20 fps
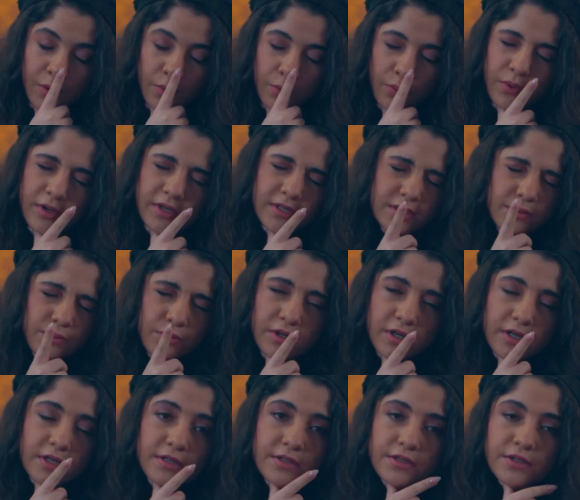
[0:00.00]
What
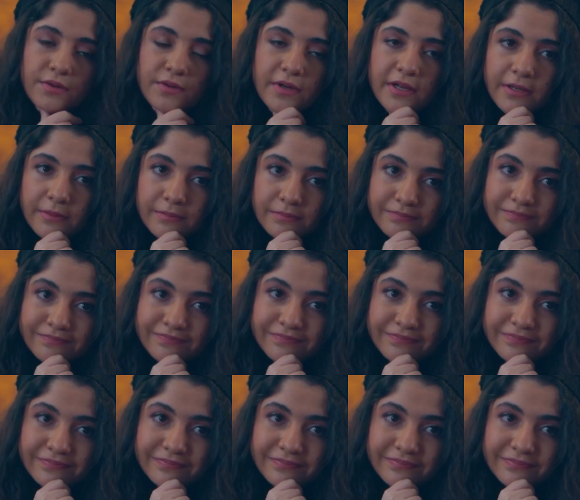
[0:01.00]
are you doing?
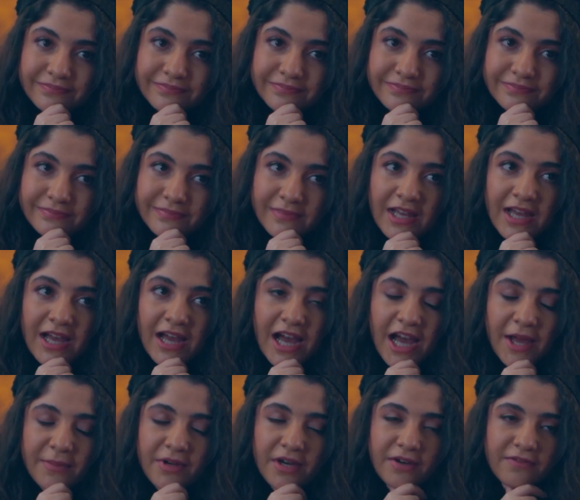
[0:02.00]

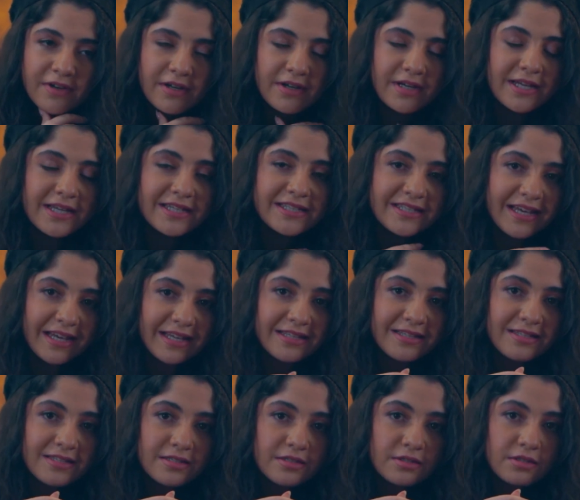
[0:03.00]
I'm not very
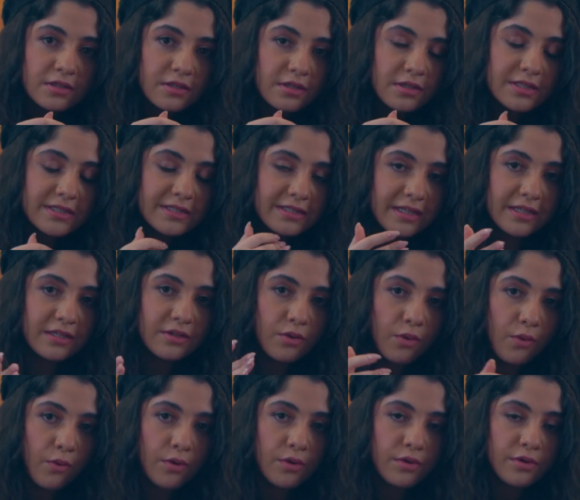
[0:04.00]
against skin
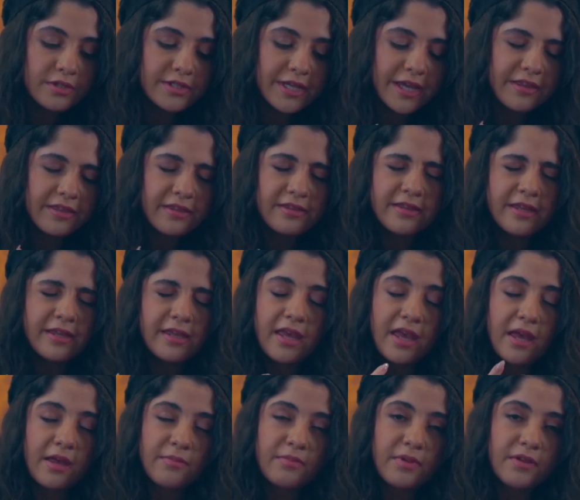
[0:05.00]
oils. I think they
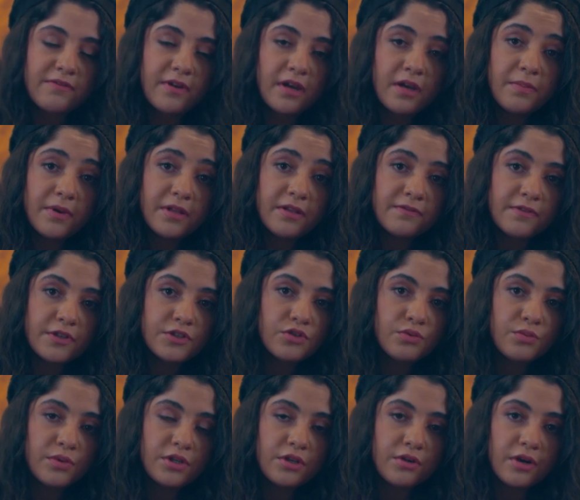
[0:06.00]
can be very
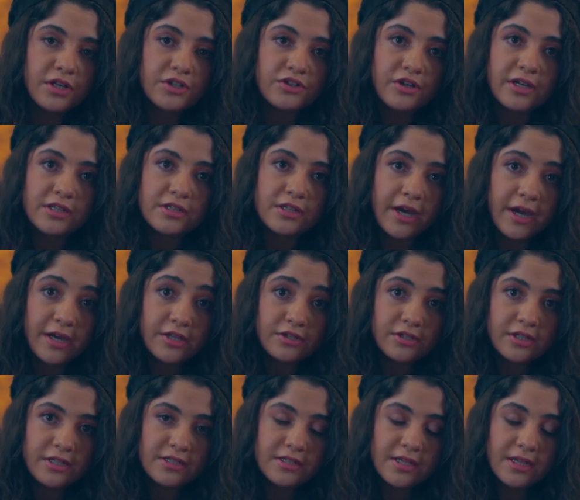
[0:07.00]
beneficial when you are trying to
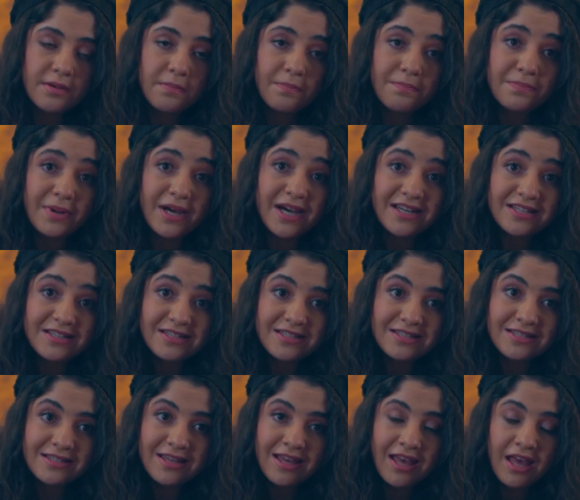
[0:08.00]
hydrate your skin,
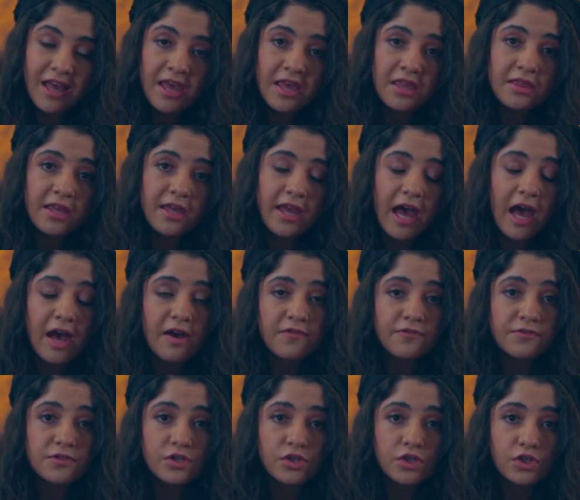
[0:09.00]
but they
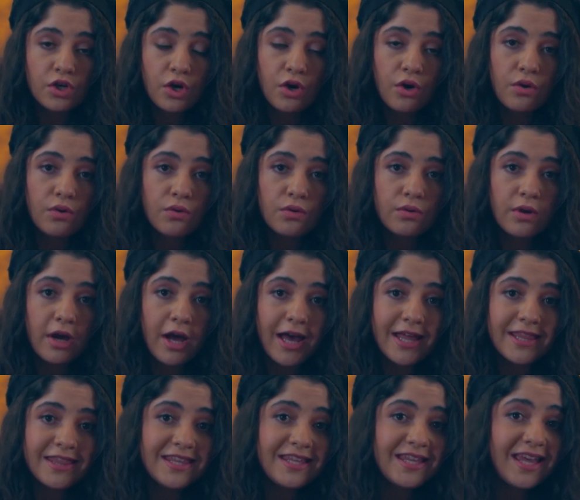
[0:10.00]
have to go
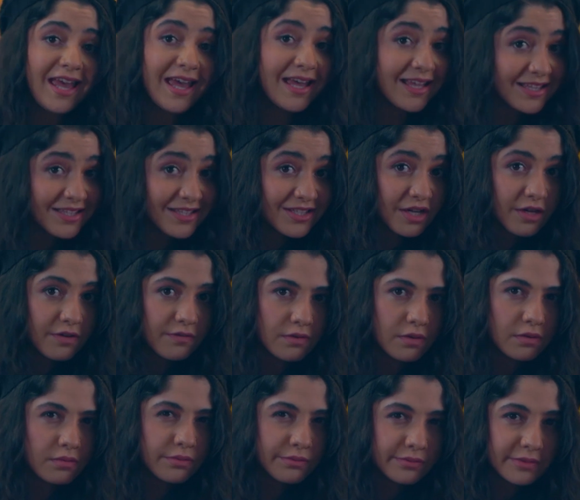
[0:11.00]
at the end of
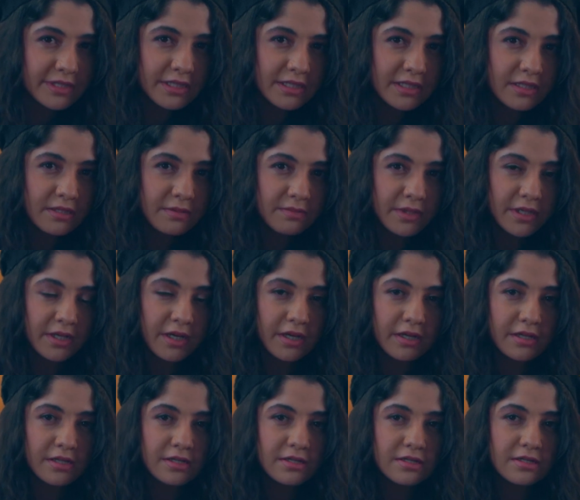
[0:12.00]
your routine,
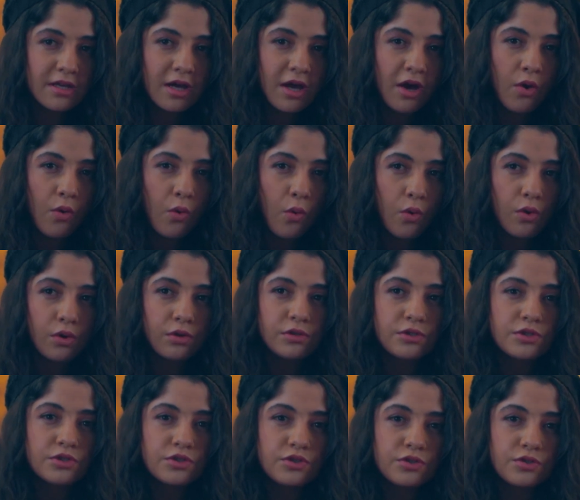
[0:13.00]
because
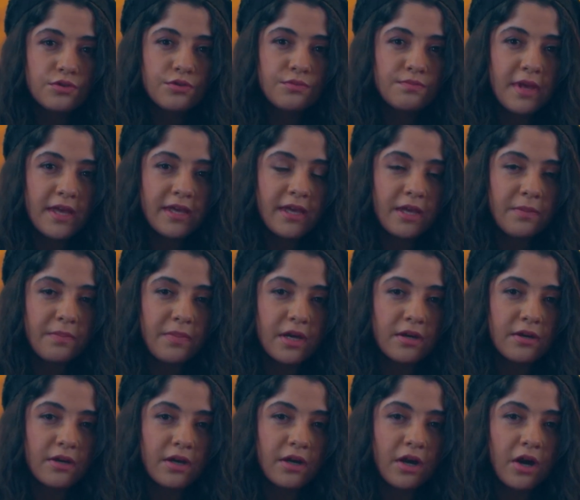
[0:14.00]
oils do make a
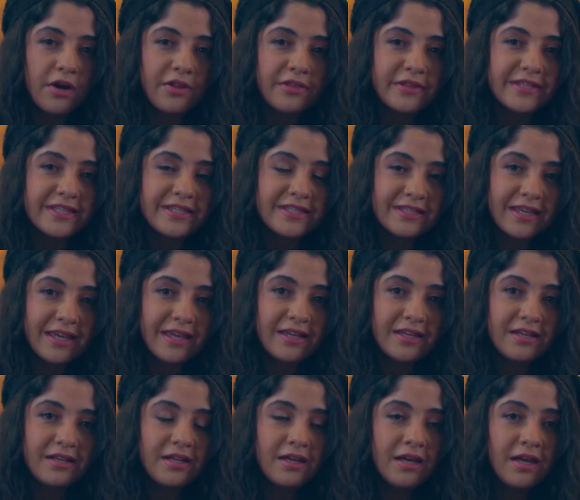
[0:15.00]
barrier on the
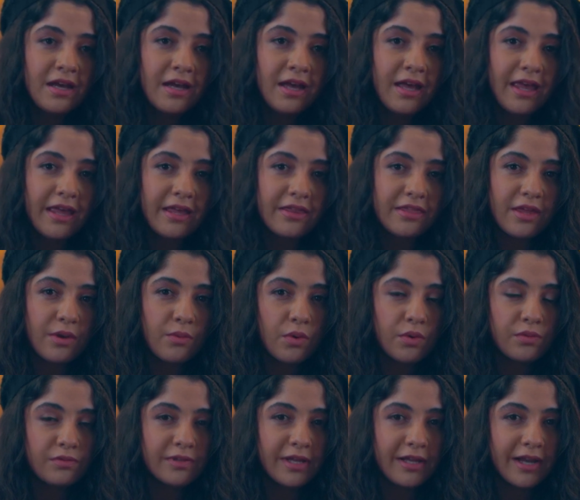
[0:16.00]
skin. They
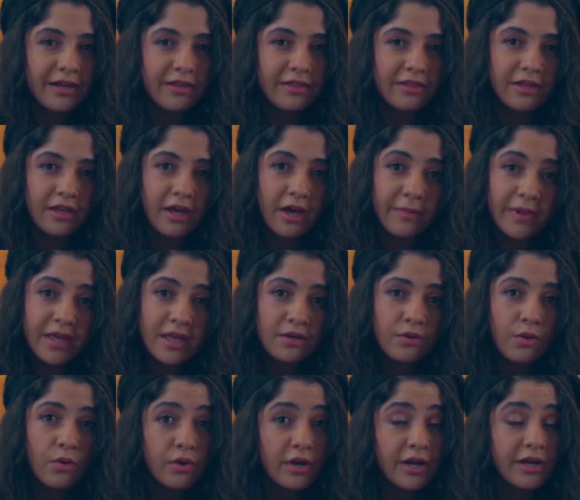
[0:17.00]
won't let anything come in
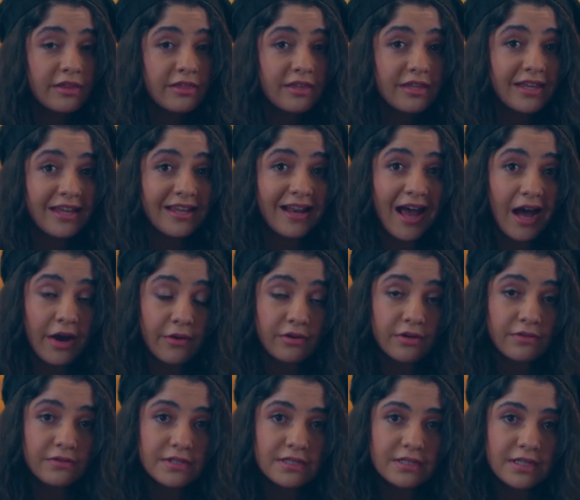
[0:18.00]
or anything get out
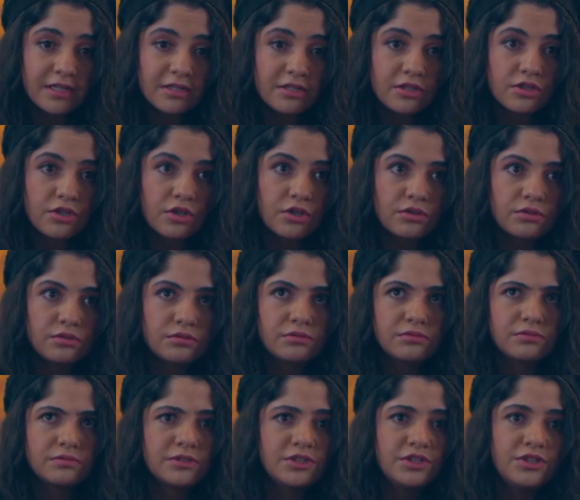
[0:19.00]
of the skin.
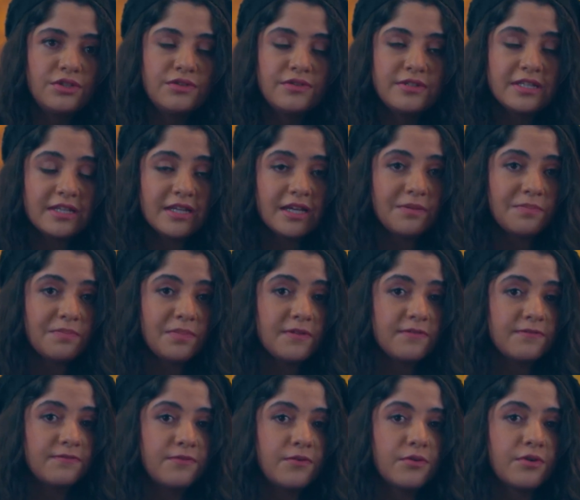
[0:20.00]
So using it
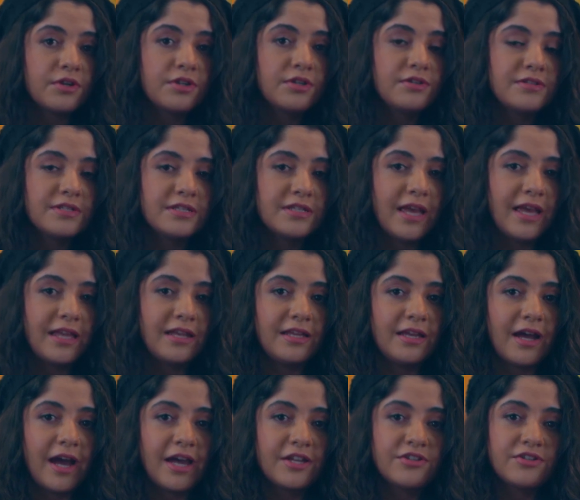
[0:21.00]
before using
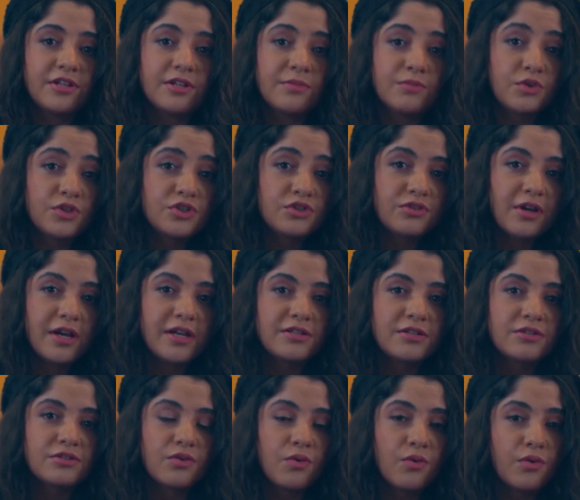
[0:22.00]
any hydrating
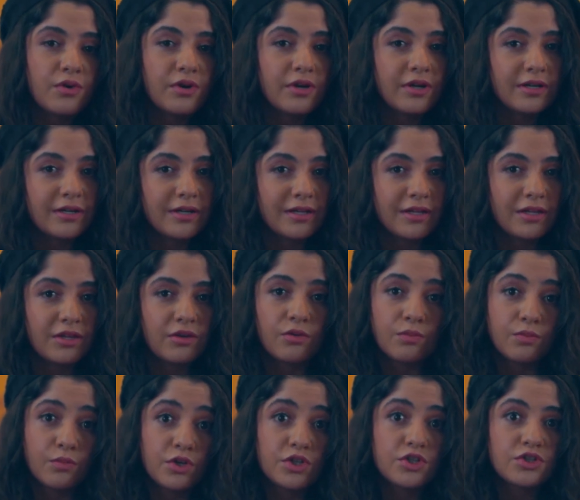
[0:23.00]
moisturizers or your
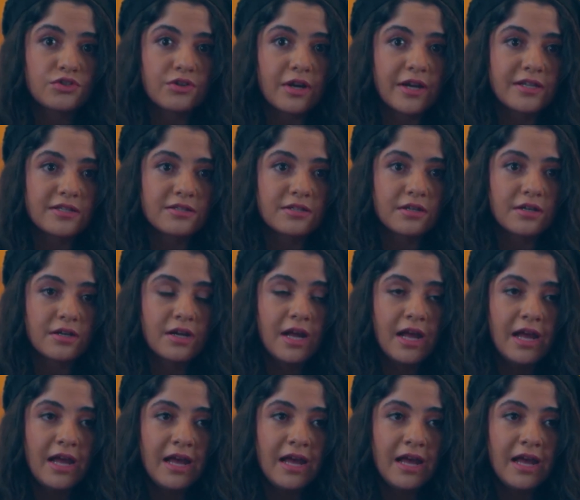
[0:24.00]
moisturizer